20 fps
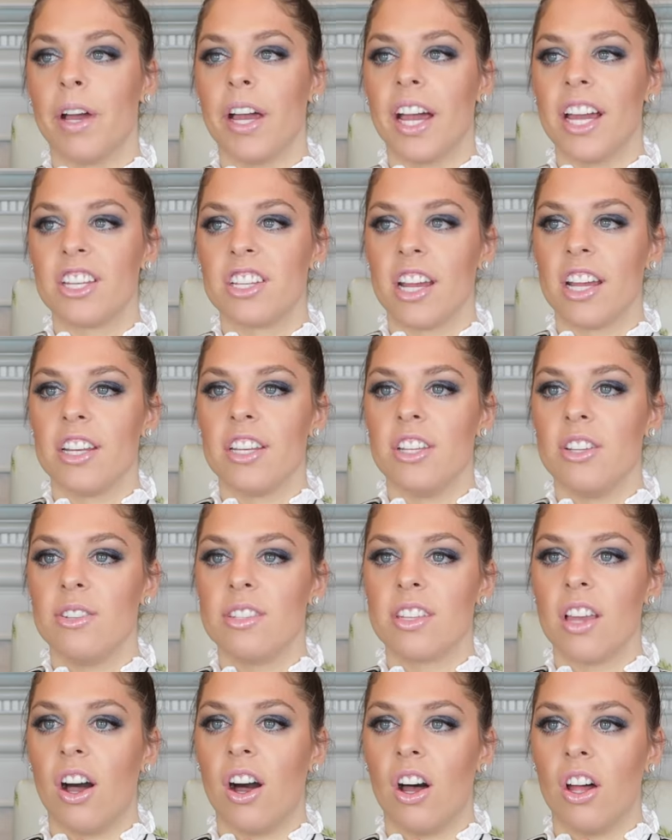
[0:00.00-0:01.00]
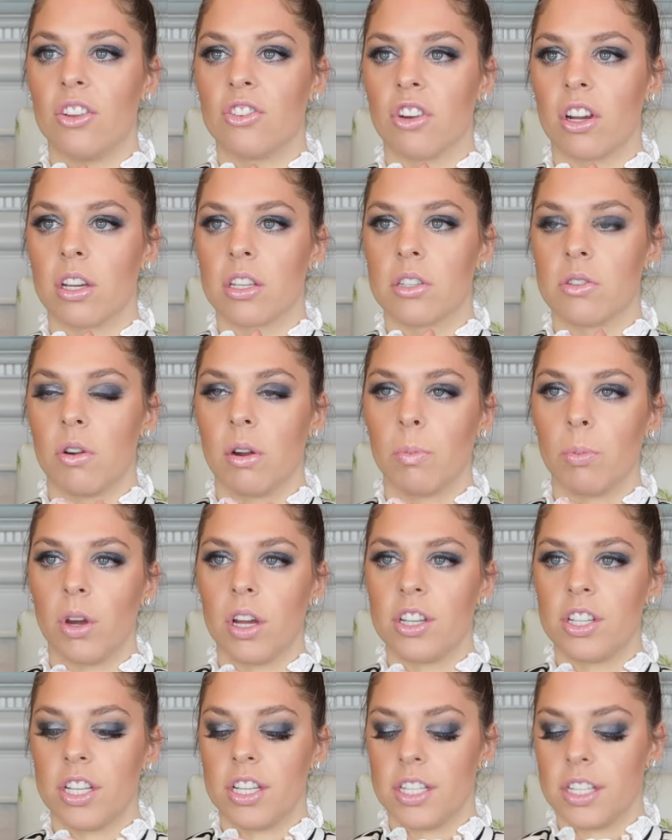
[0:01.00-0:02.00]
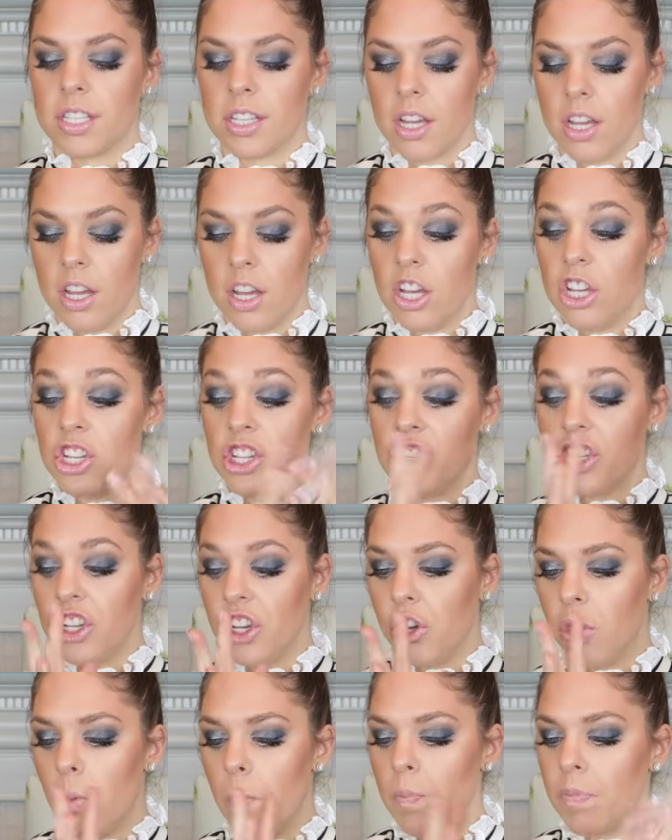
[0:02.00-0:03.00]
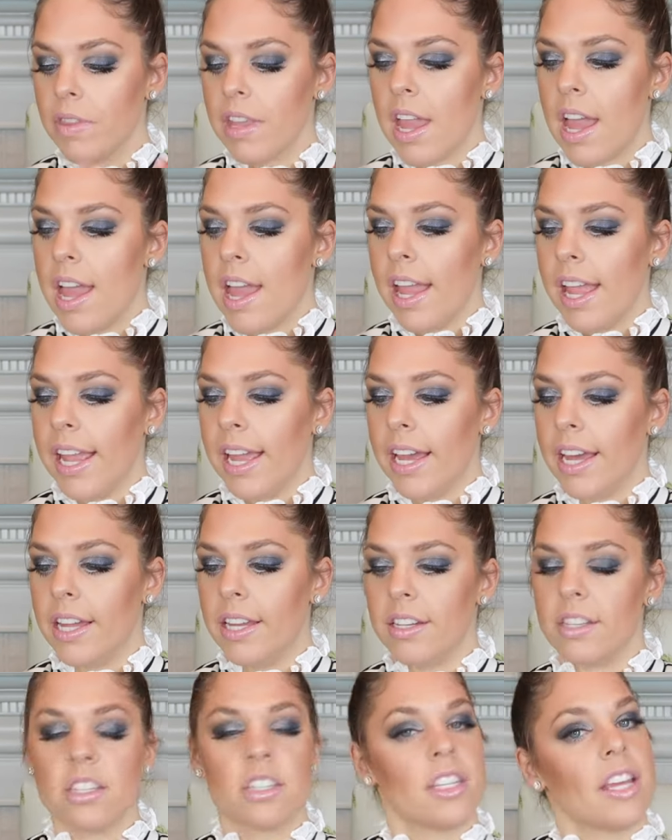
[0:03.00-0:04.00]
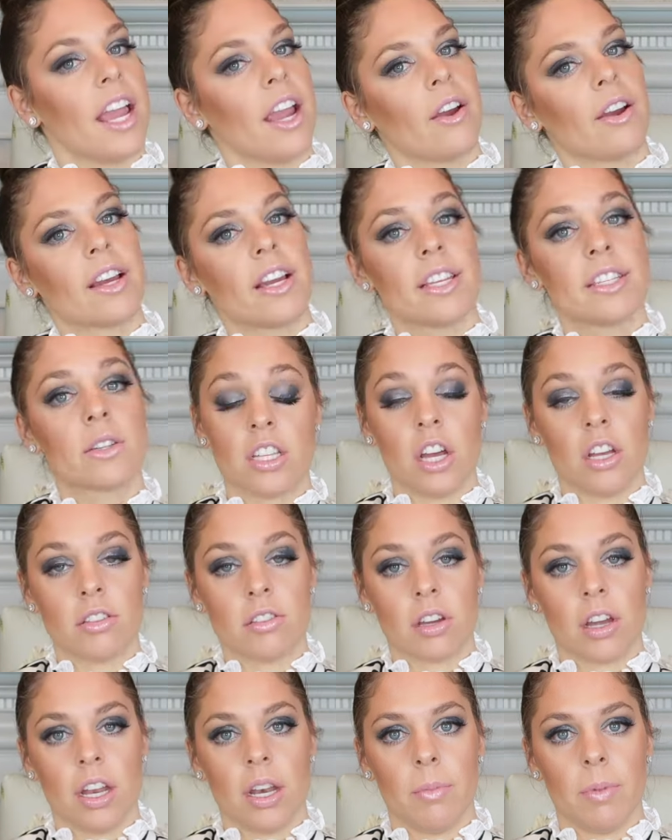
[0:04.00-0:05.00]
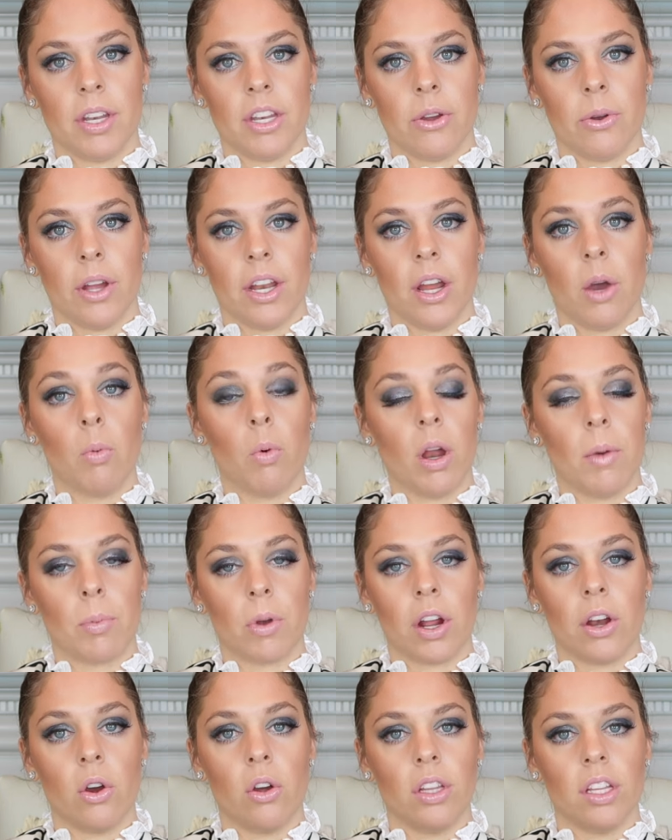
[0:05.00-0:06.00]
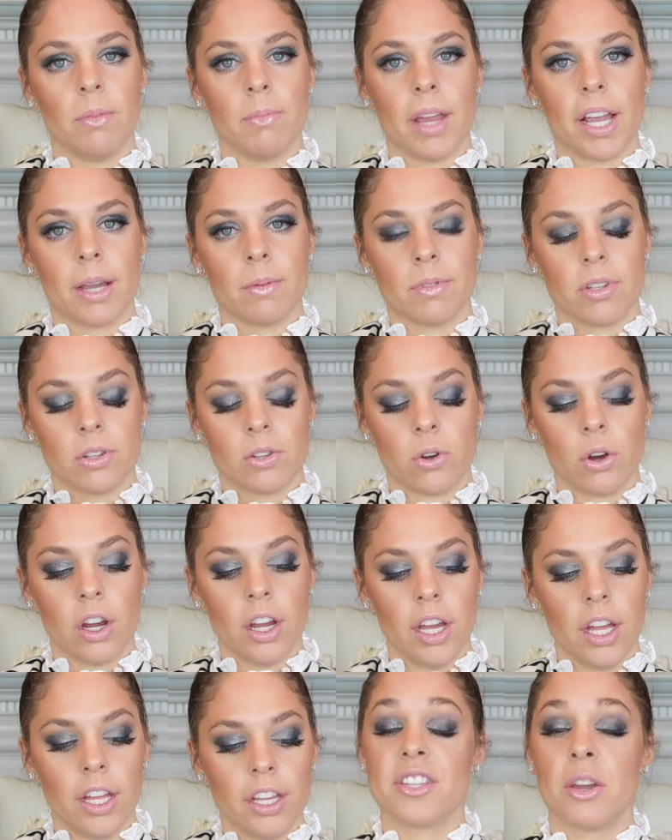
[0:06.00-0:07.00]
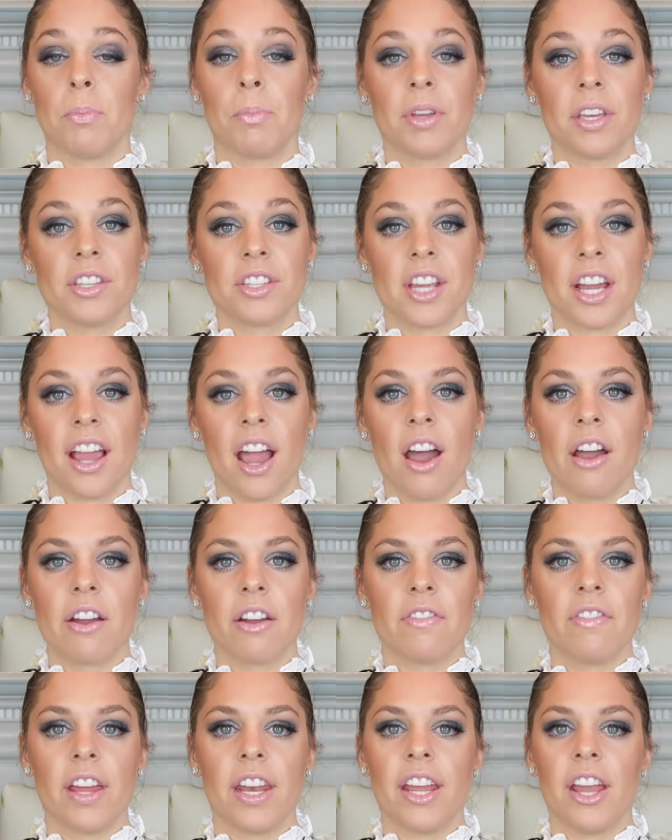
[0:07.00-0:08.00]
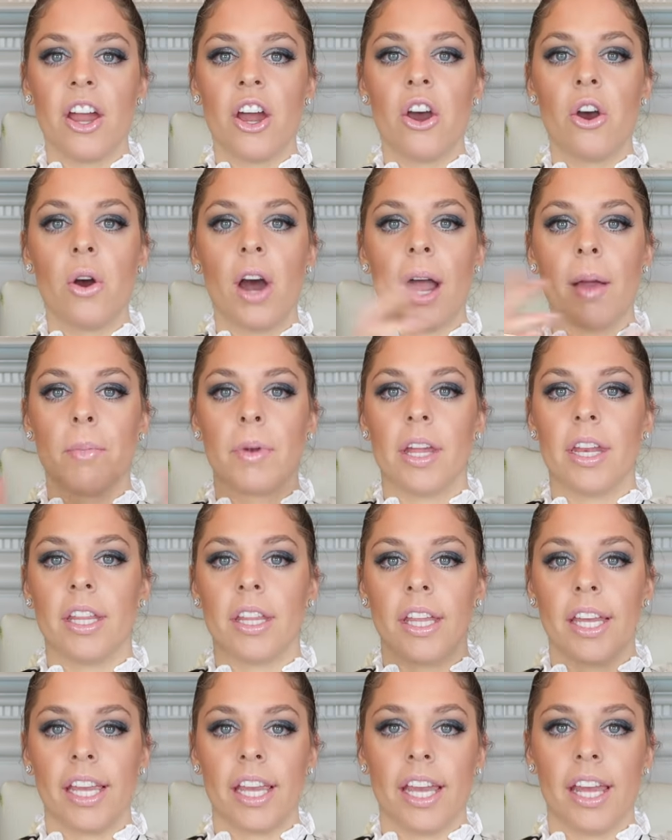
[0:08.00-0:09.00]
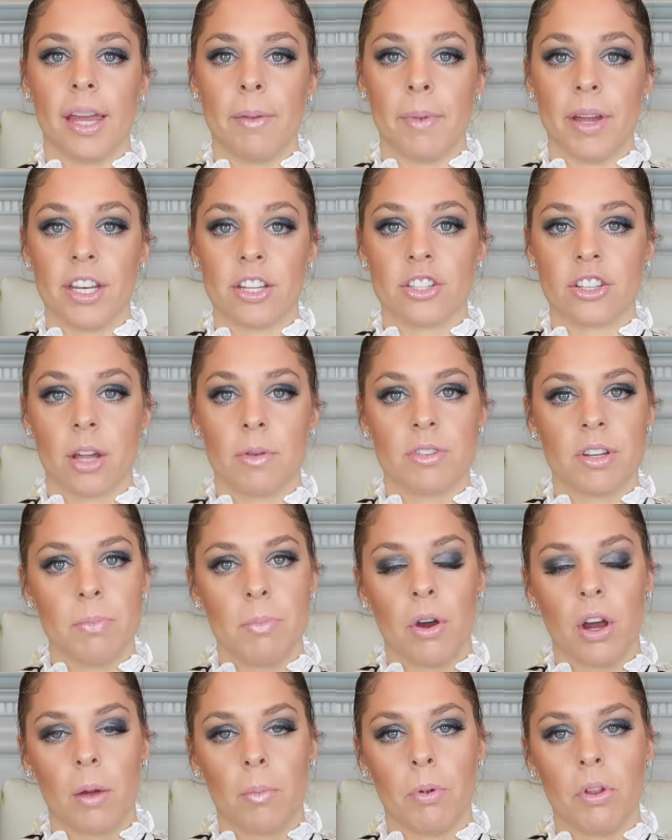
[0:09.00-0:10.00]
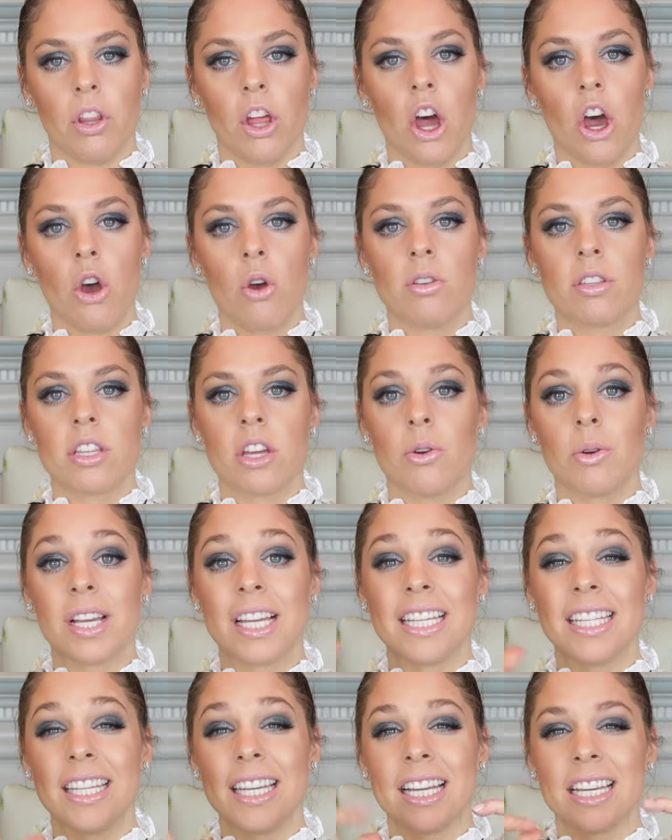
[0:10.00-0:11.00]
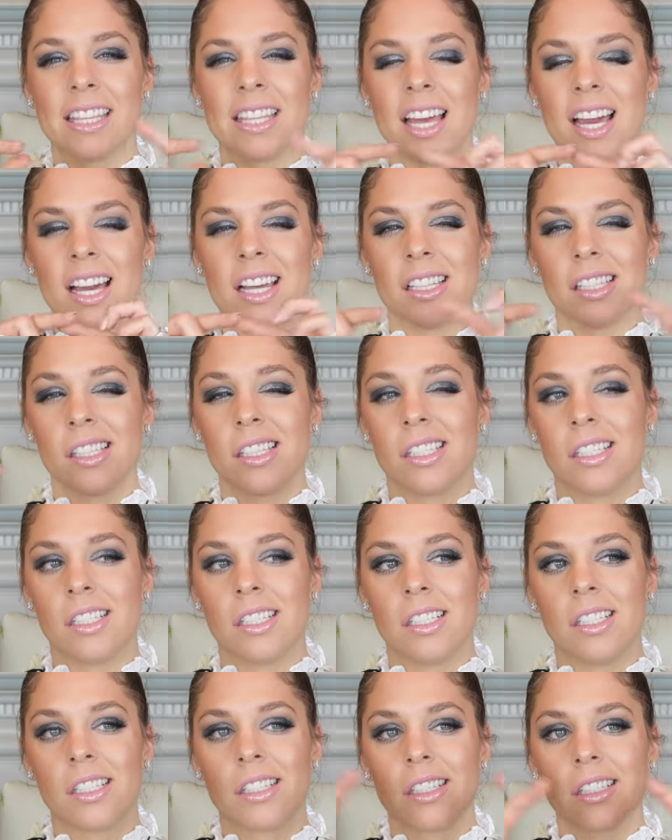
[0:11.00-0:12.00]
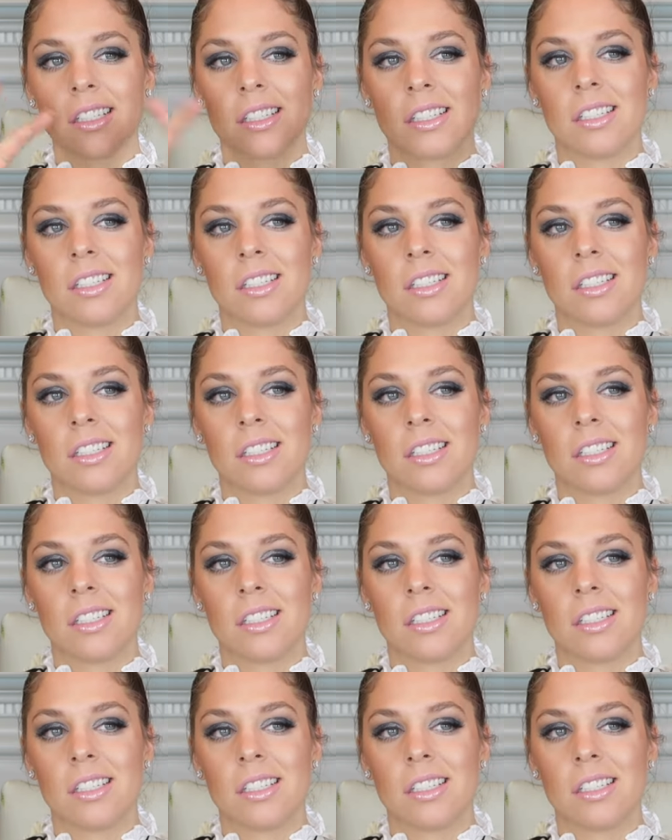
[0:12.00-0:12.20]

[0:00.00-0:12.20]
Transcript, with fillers: but I tried to use all drugstore brushes too. And Erika's also going to be doing a one brand only makeup tutorial, so please check out her video. I'm going to link it in my description bar below, so click that little